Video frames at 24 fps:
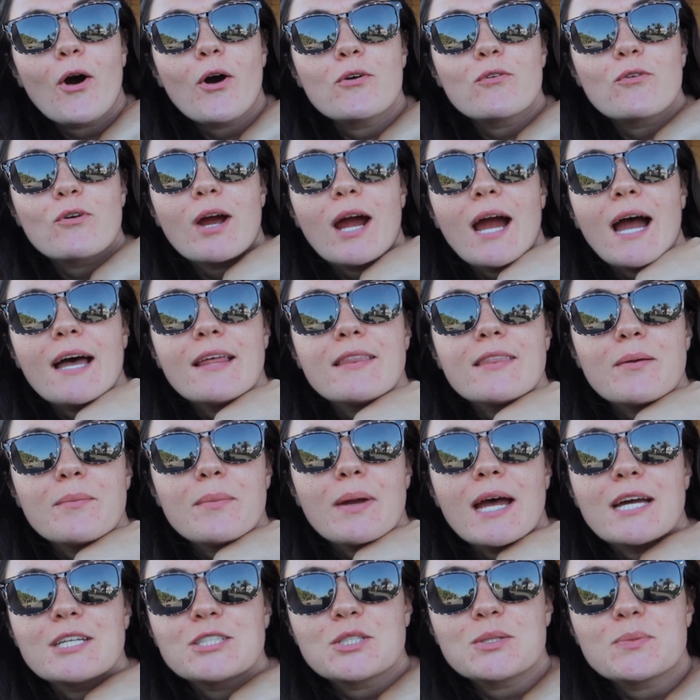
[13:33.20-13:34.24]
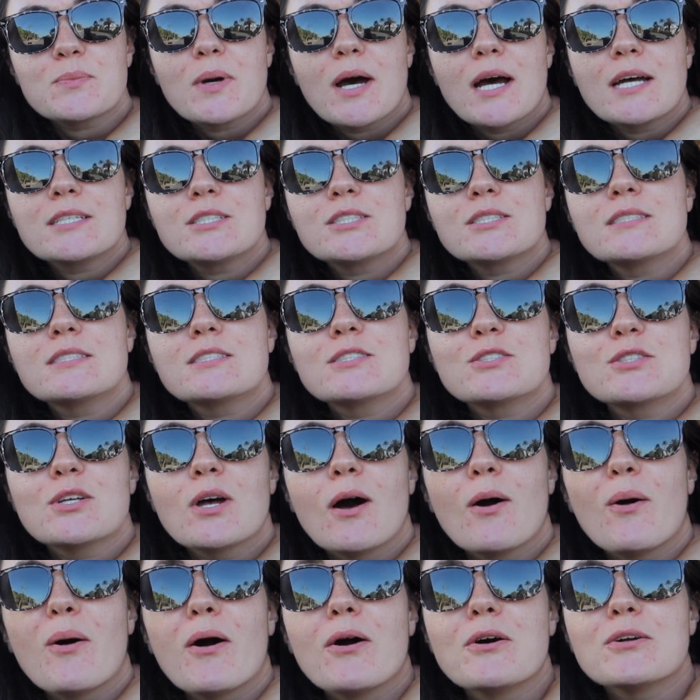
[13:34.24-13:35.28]
over at the Magic Bucks. So
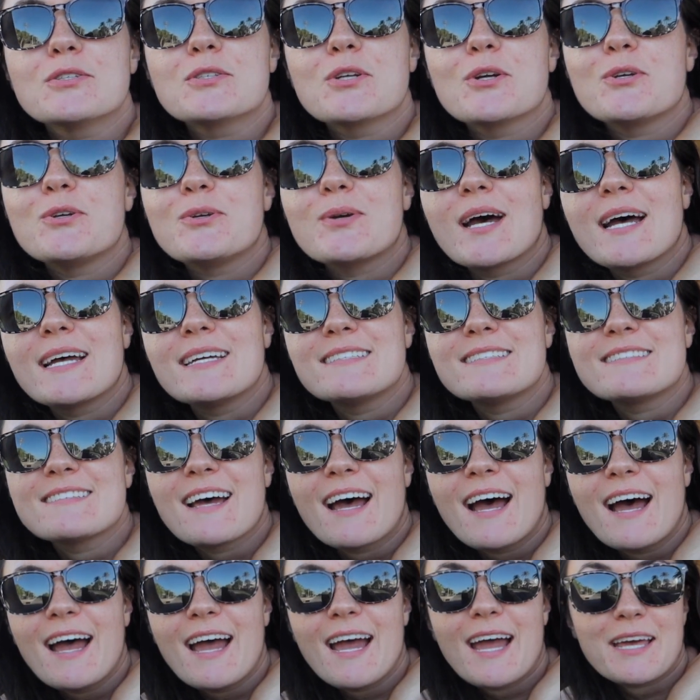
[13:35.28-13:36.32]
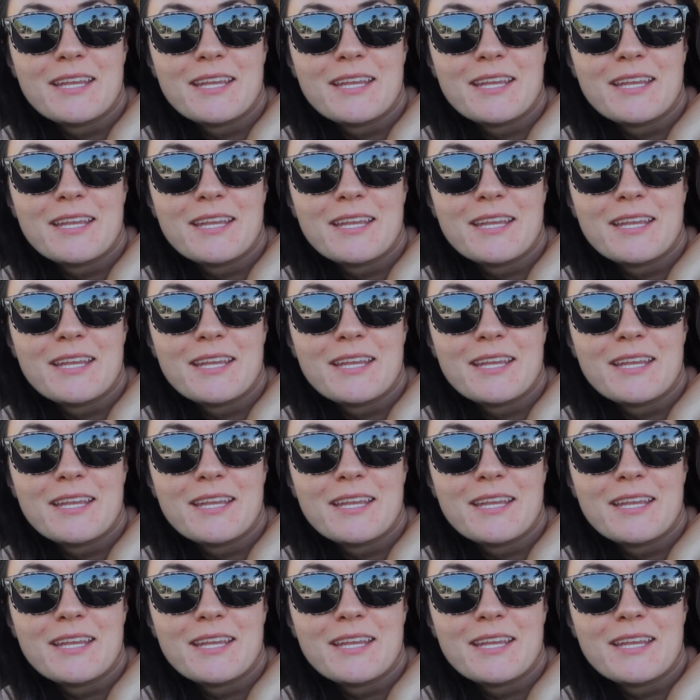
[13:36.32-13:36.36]
I'll show you guys that,